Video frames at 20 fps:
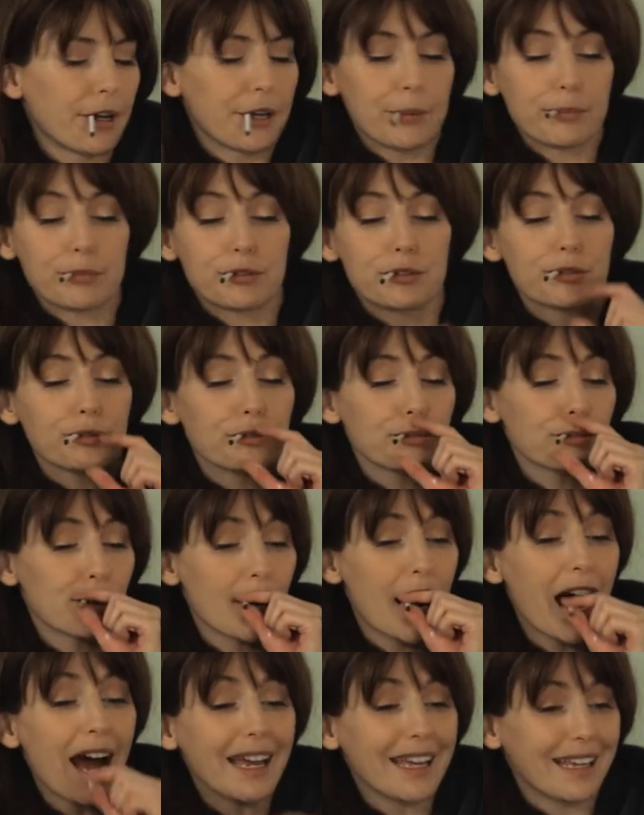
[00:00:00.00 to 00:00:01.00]
I am
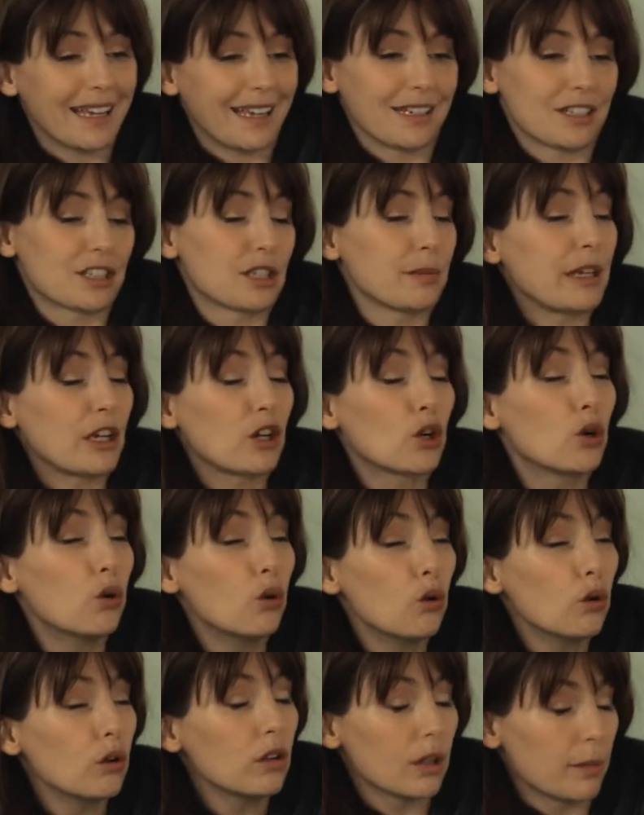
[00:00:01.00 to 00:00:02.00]
trying to be
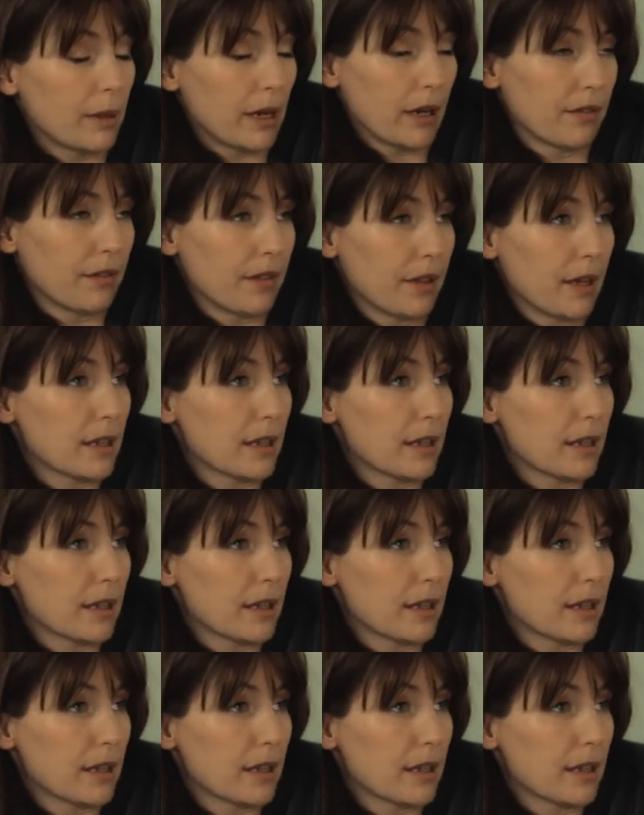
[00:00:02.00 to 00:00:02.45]
cool about